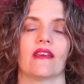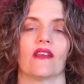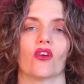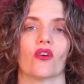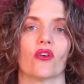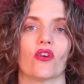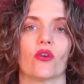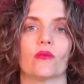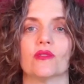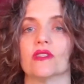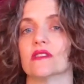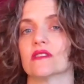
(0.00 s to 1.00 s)
and
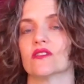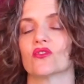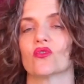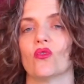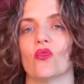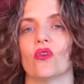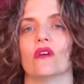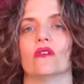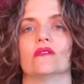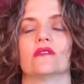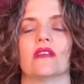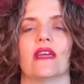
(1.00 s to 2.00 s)
herbs and essential
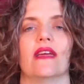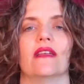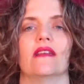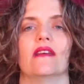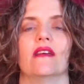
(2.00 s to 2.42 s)
oils and,